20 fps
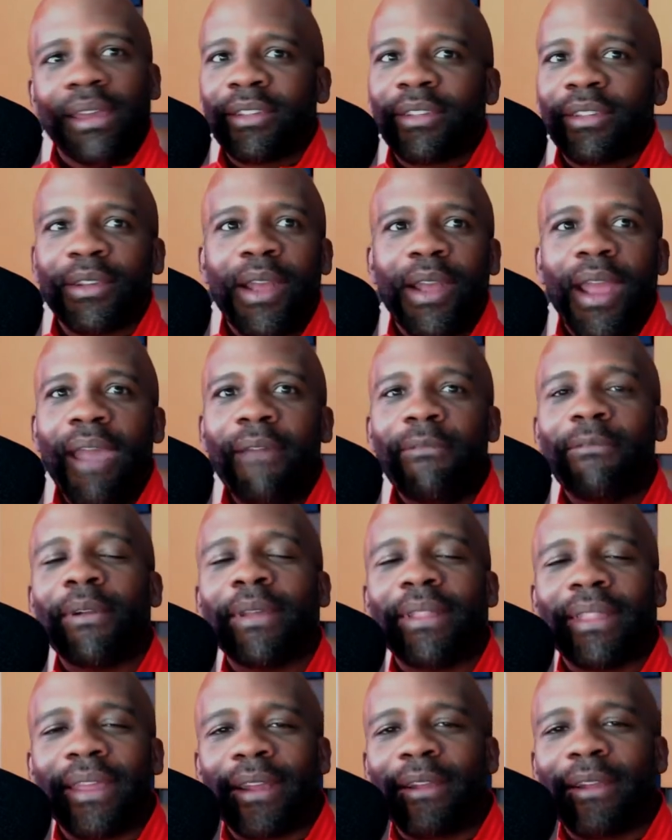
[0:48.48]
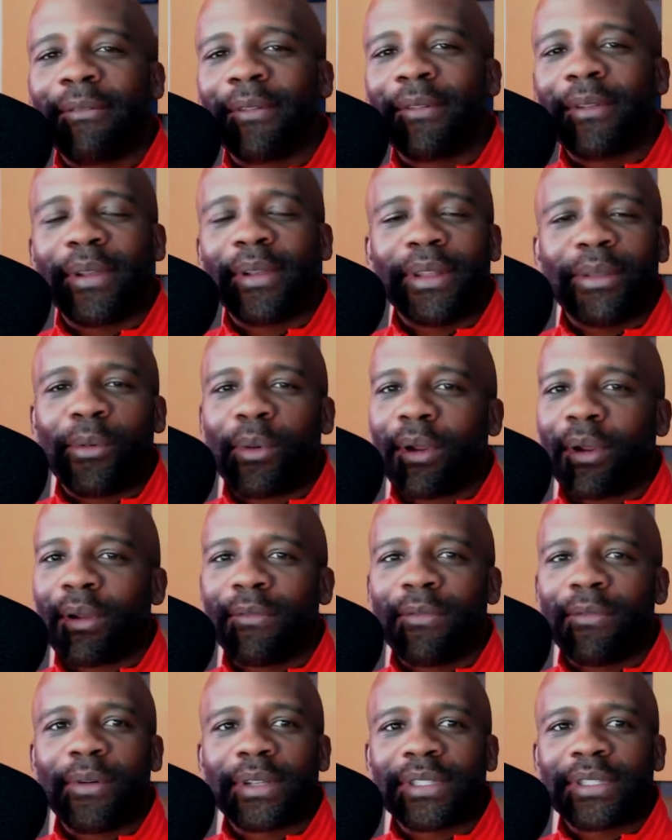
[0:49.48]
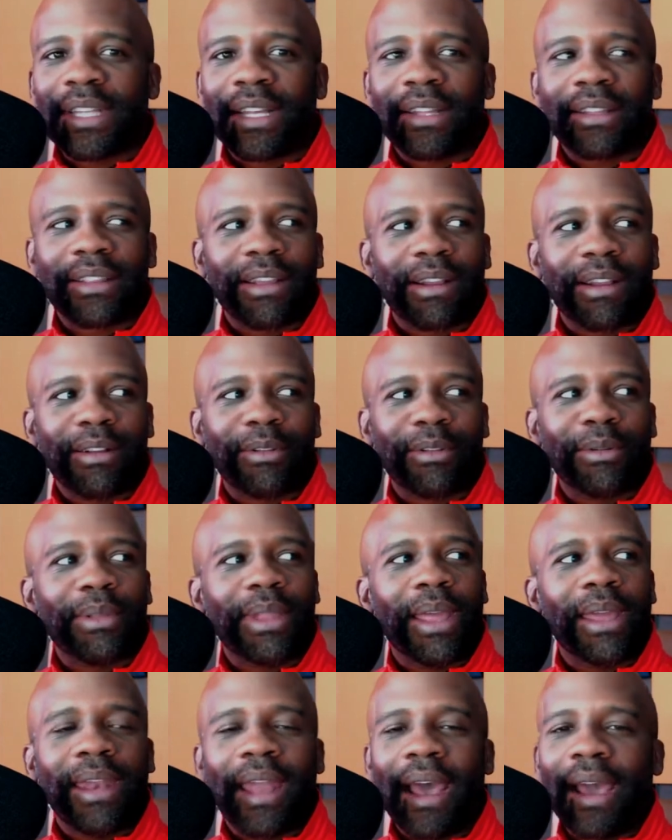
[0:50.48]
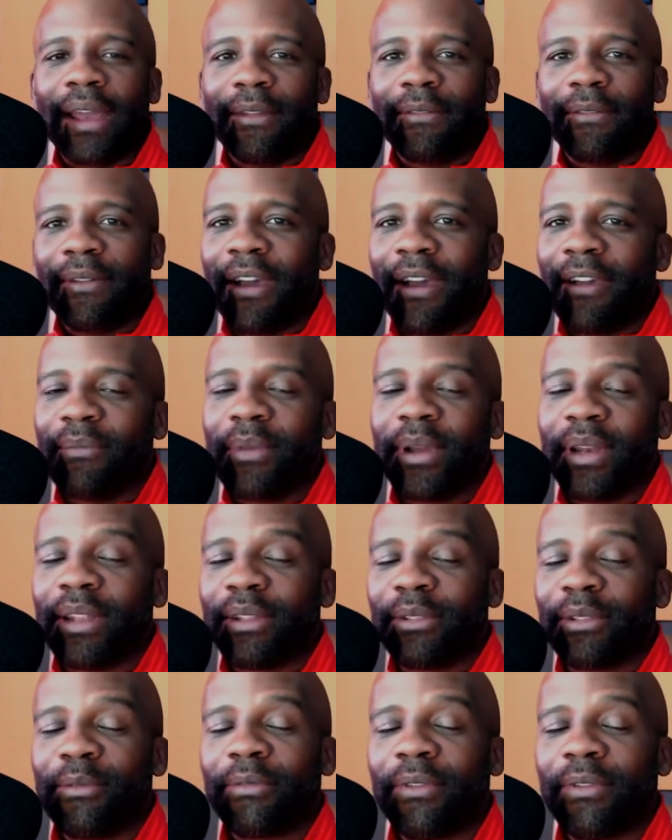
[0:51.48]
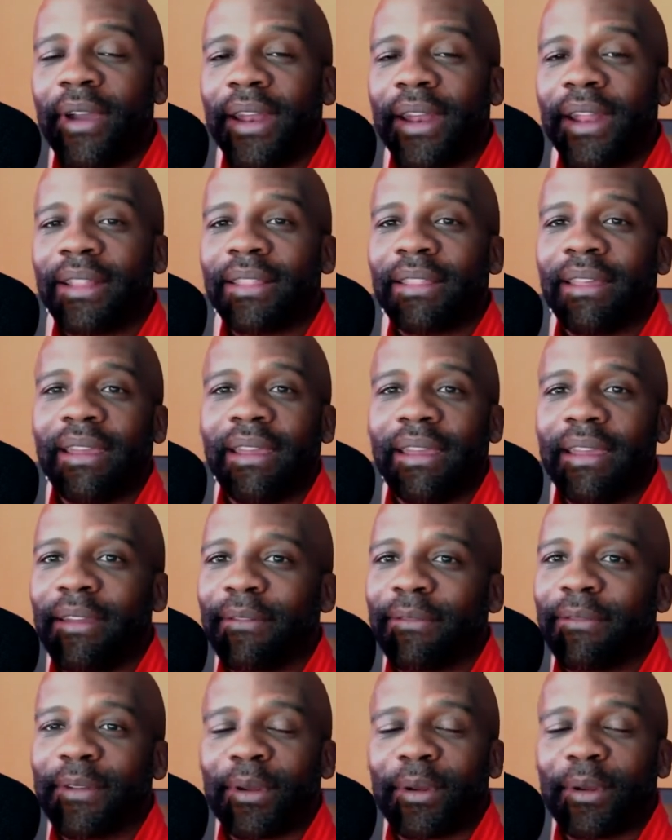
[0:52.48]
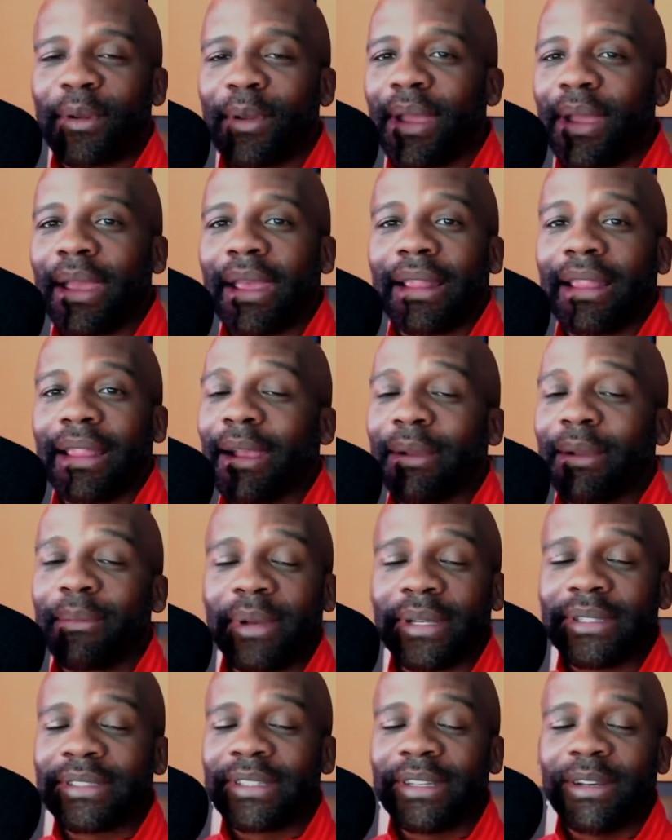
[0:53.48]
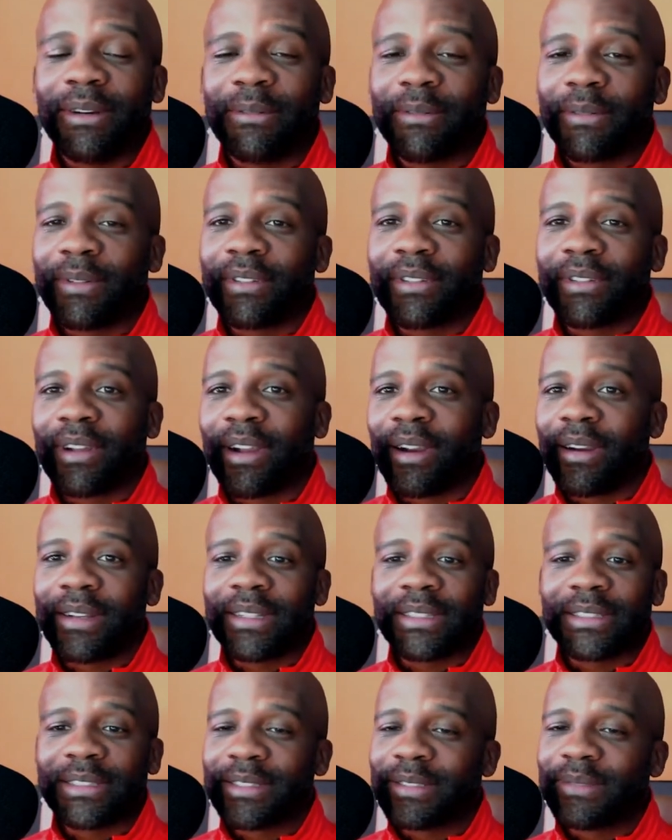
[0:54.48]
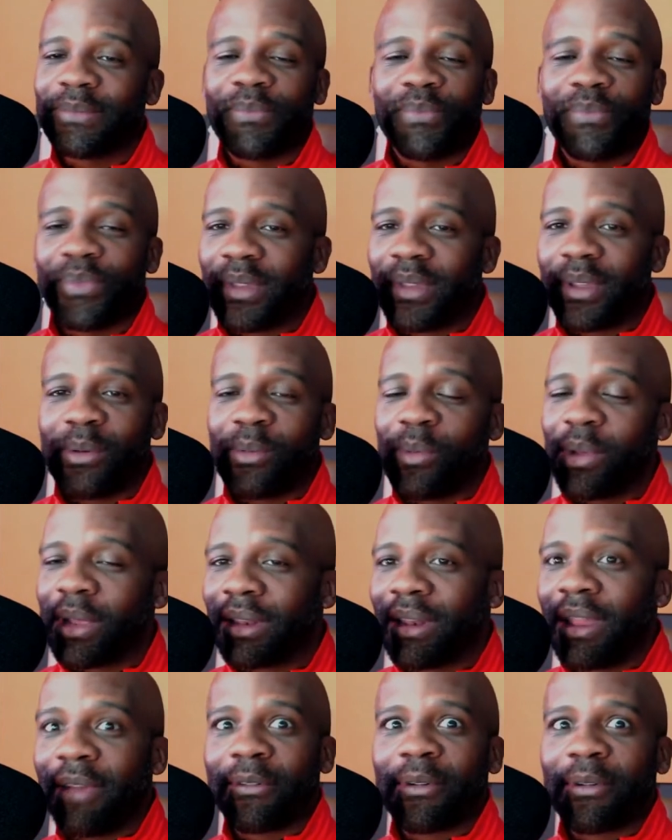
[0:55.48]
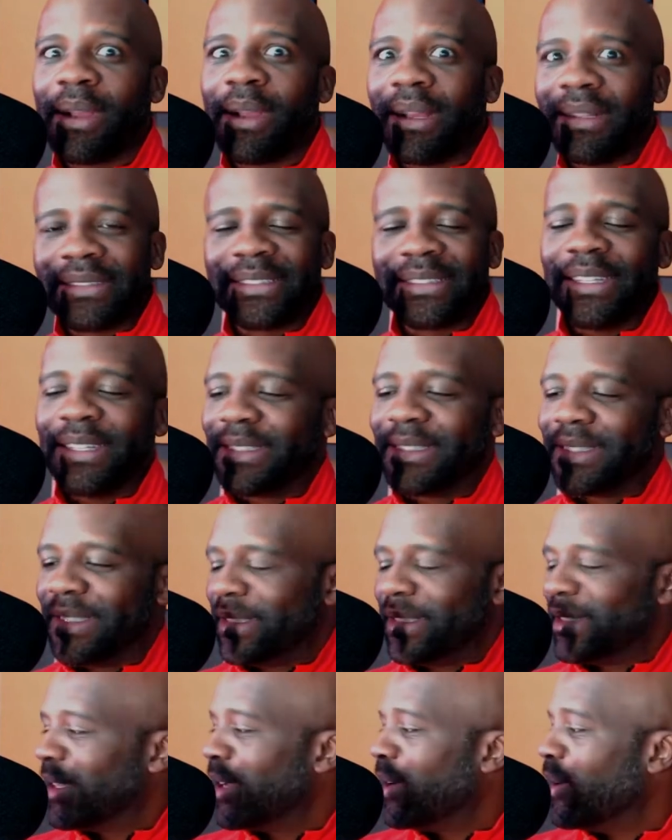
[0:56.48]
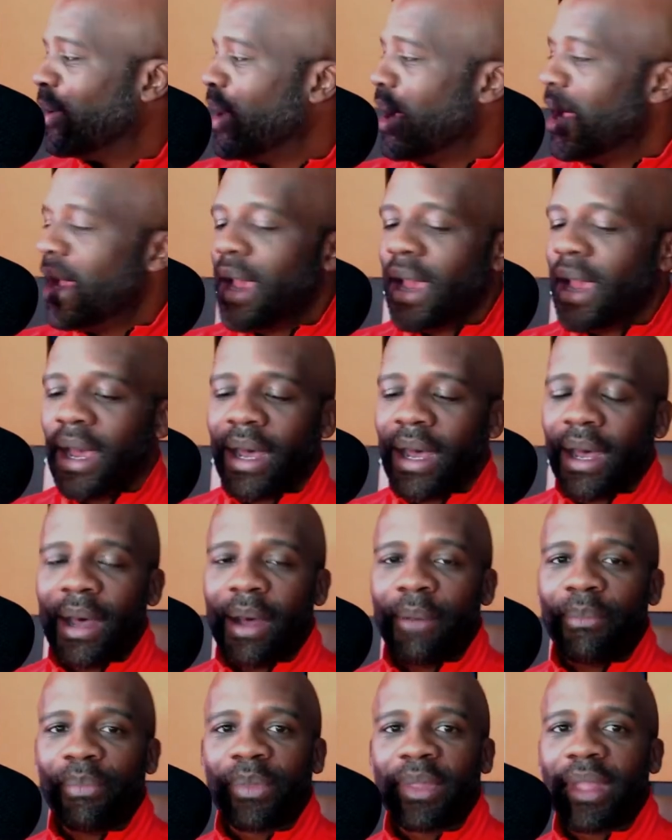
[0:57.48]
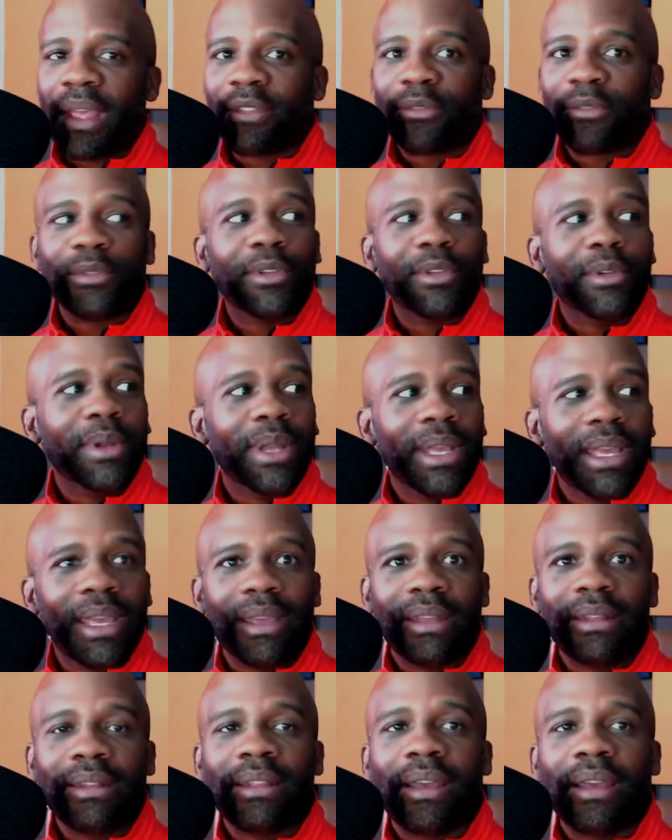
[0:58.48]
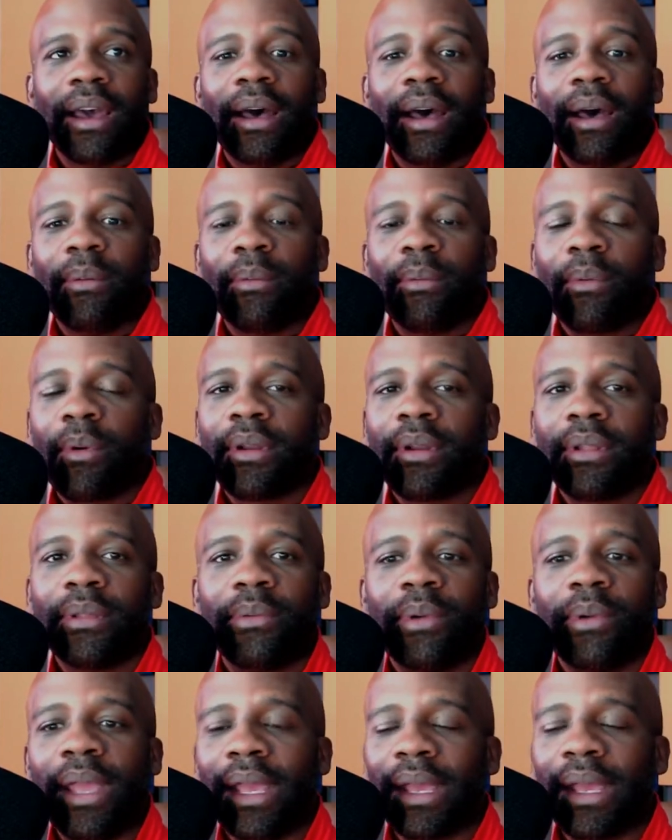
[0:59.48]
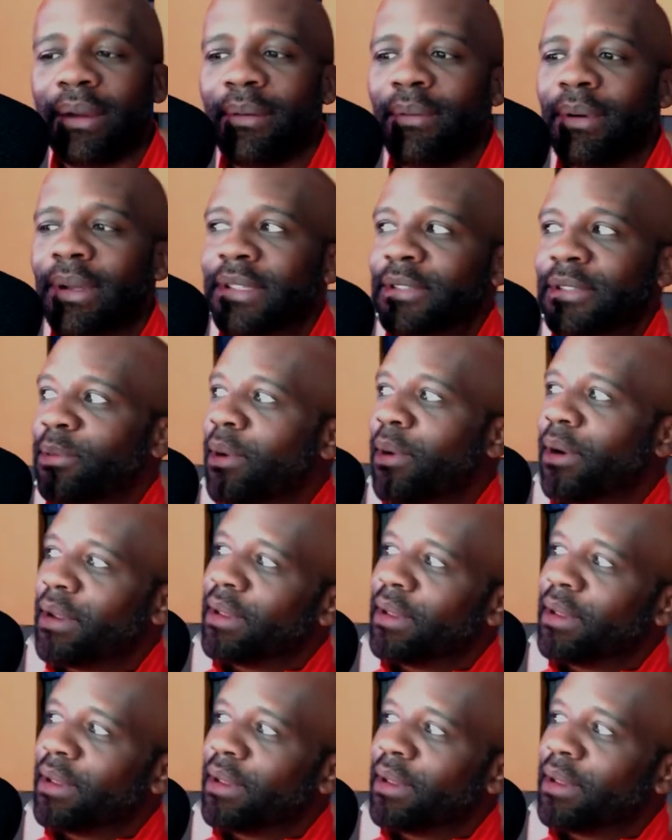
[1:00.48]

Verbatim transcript: you're halfway there if you're in the workforce out there doing that 9 to 5 Monday through Friday thing. If you're eh, like myself as an artist, your week never ends, does it? So, um, thanks for tuning in. Uh, word of the week. What is word of the